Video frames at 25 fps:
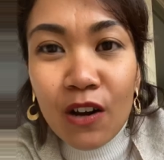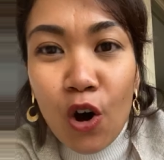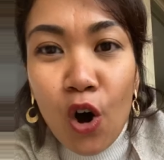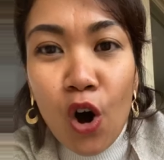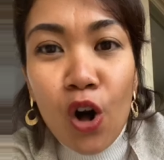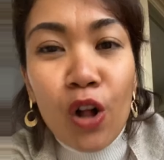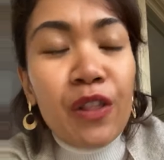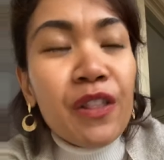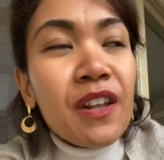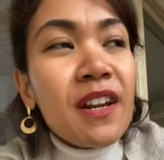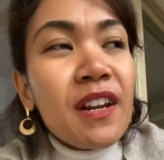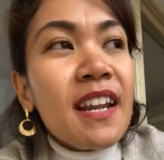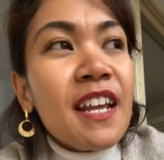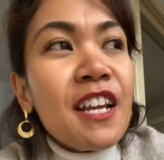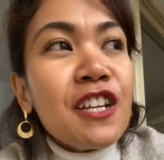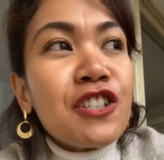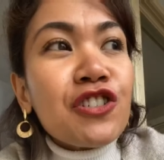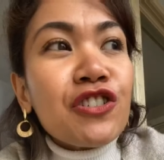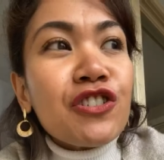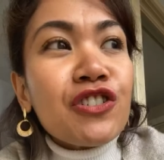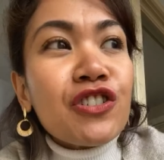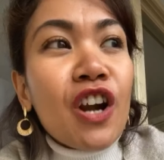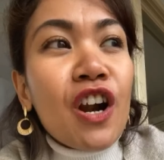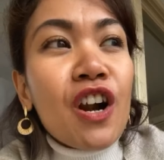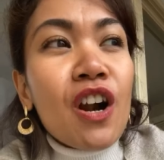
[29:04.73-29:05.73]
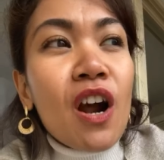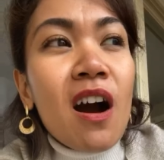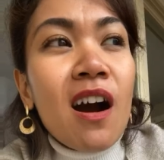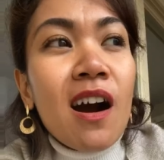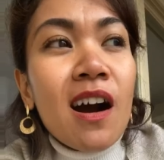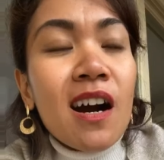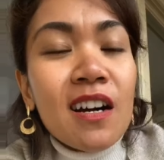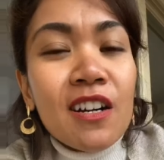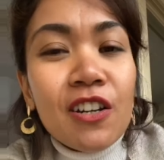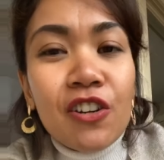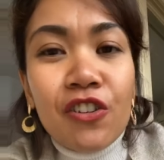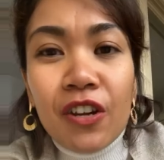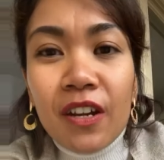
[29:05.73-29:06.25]
All the nations are
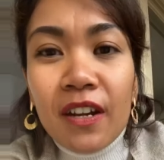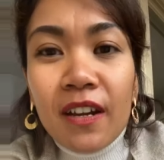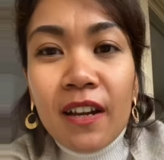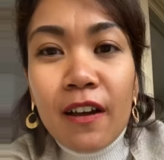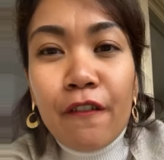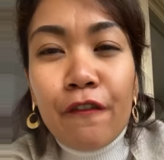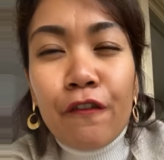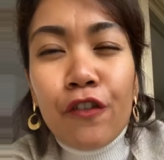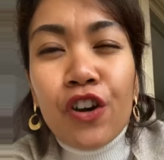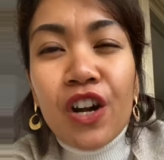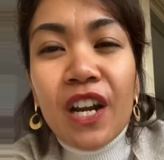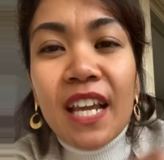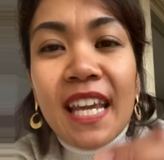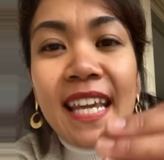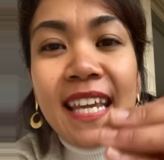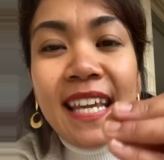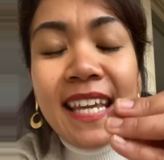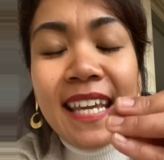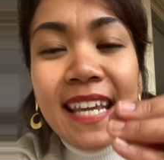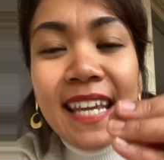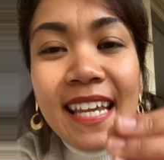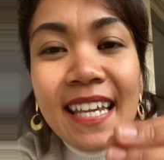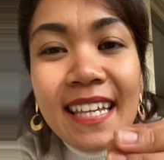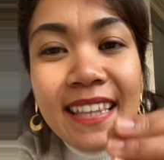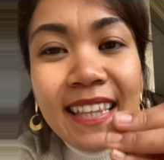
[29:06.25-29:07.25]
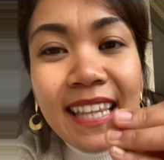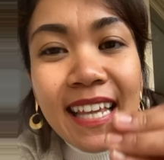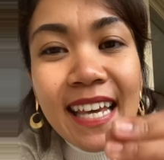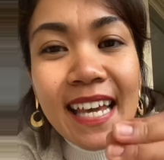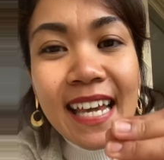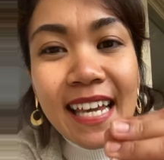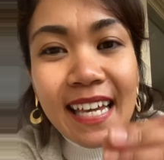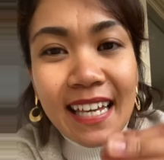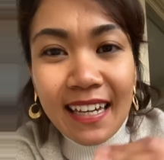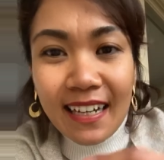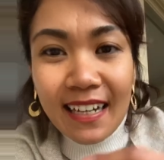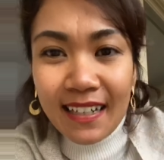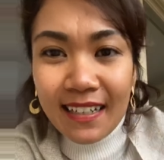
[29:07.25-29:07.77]
hungry for
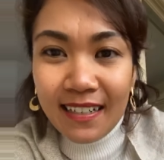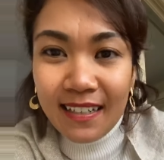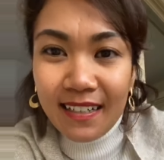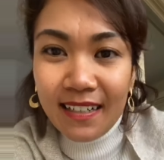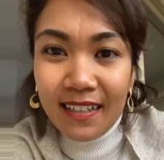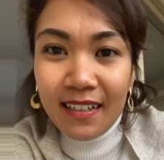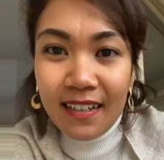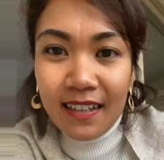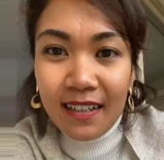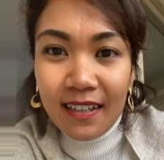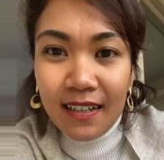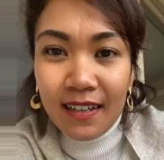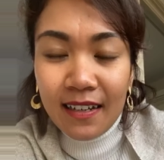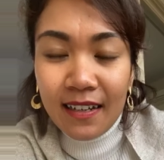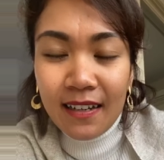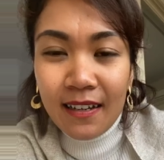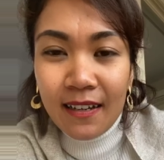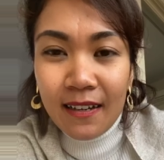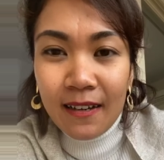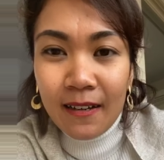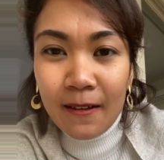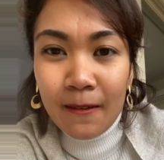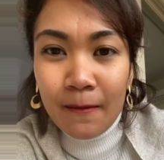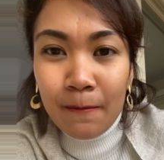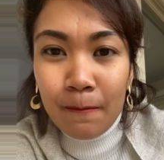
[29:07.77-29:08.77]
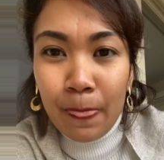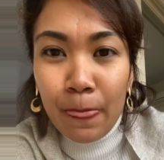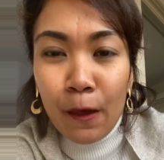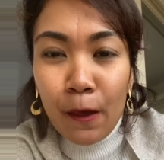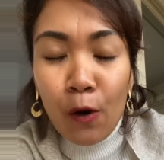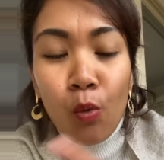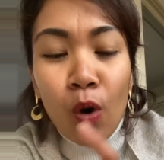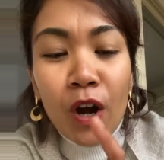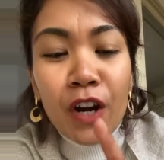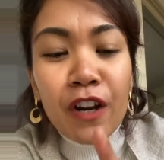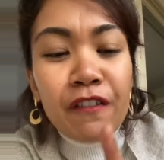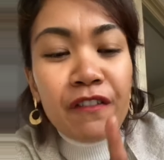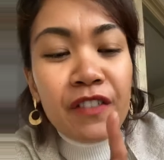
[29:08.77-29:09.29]
healing.
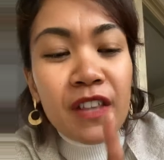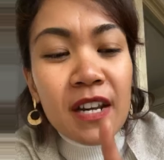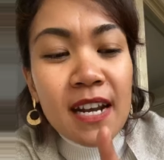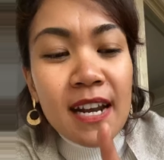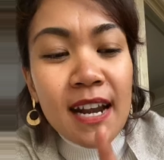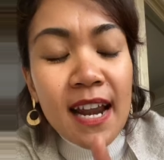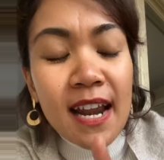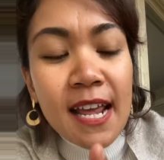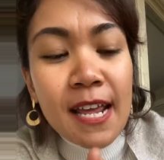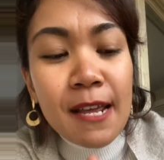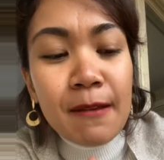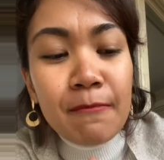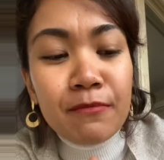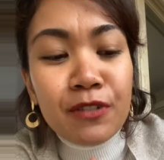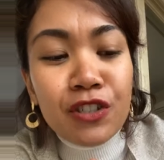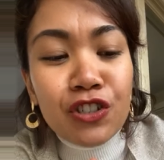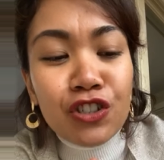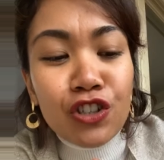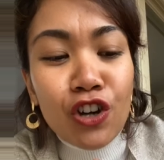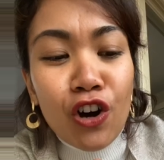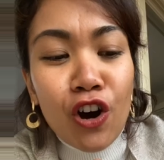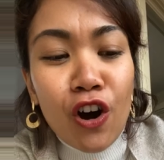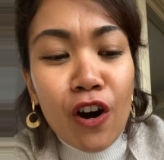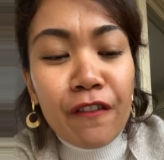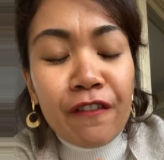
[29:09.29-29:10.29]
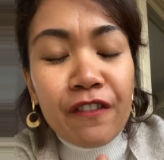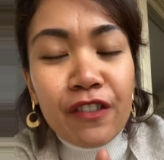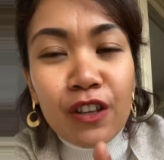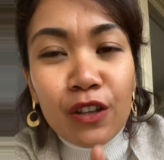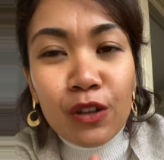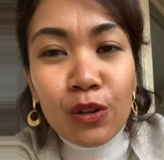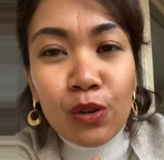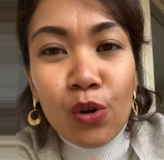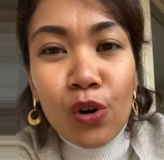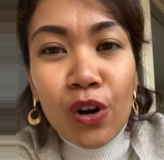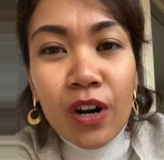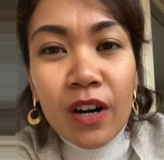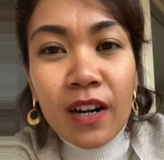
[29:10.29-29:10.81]
One of the names of the
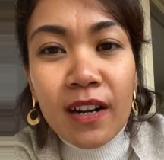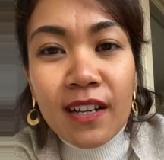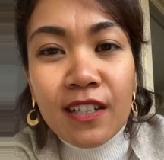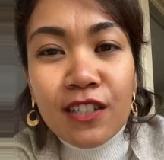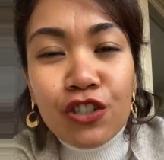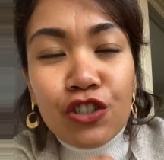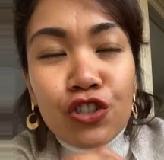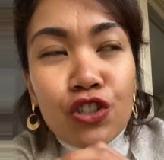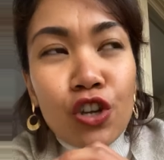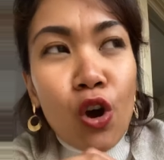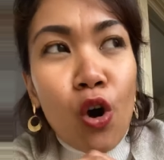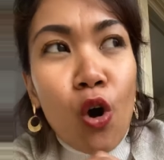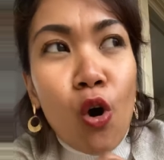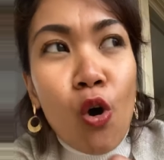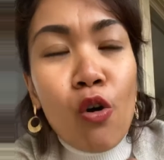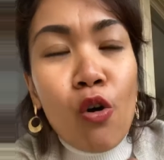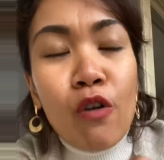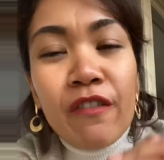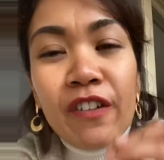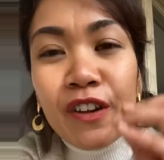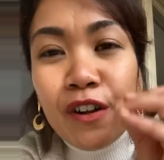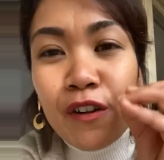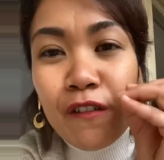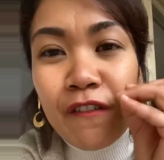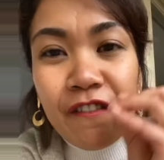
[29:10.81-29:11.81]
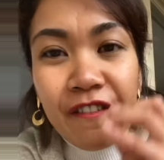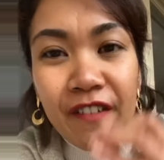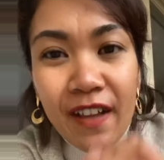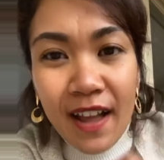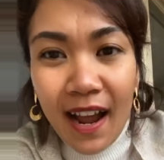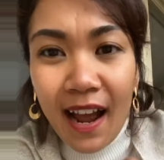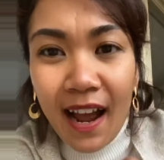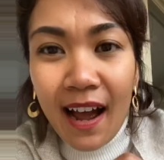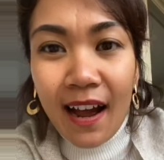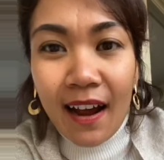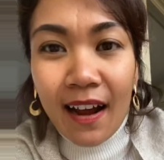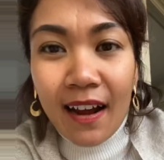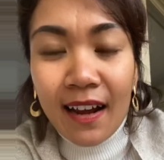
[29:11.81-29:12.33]
Lord is Jehovah
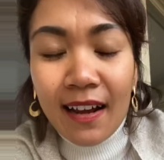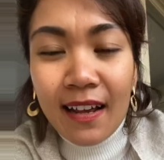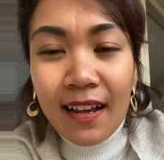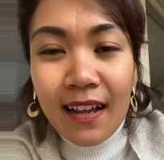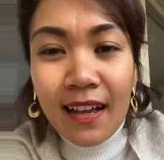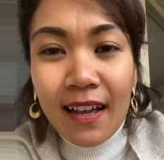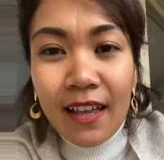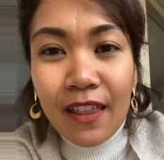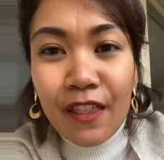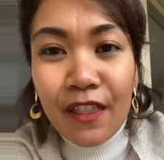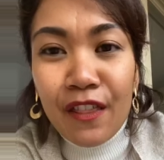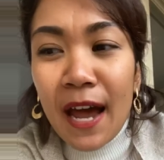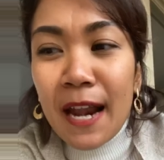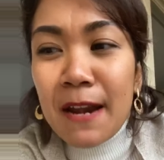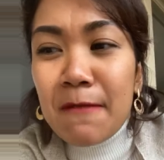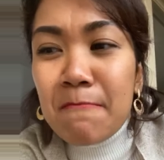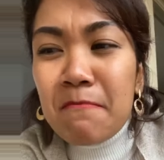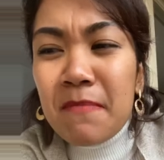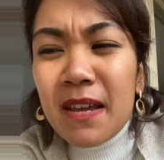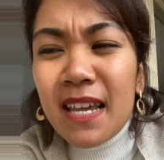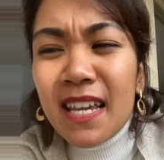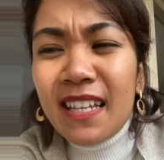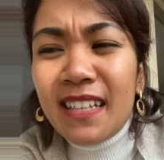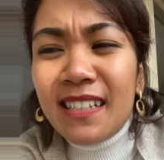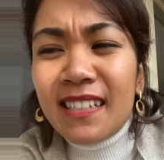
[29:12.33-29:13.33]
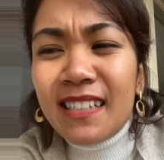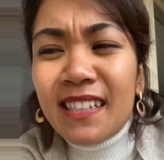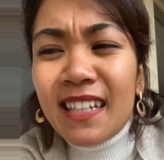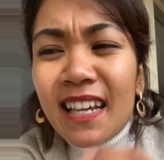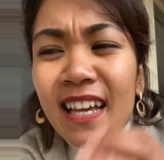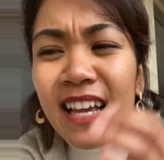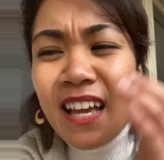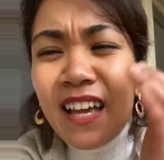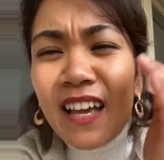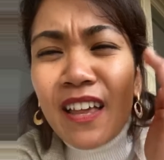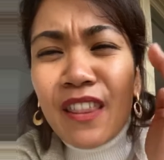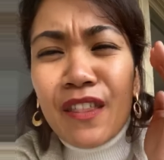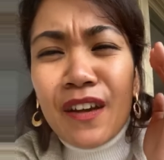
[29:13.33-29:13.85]
Rofeka. That means
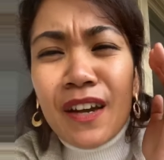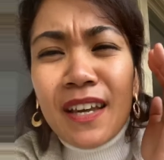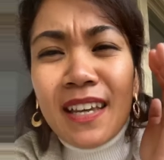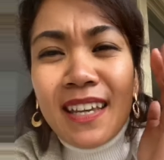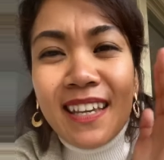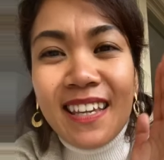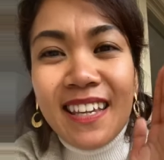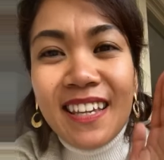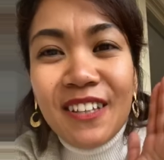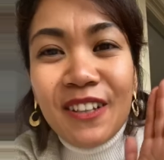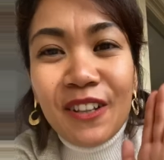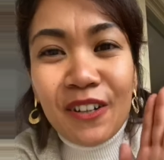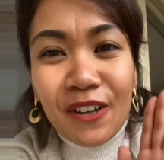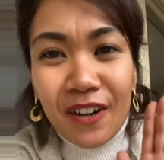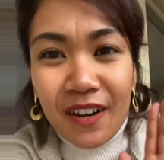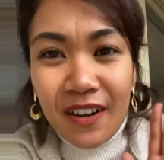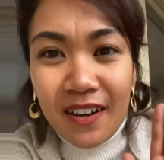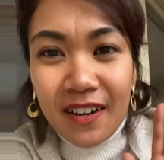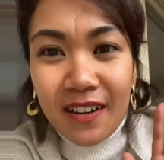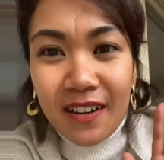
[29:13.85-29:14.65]
the healer.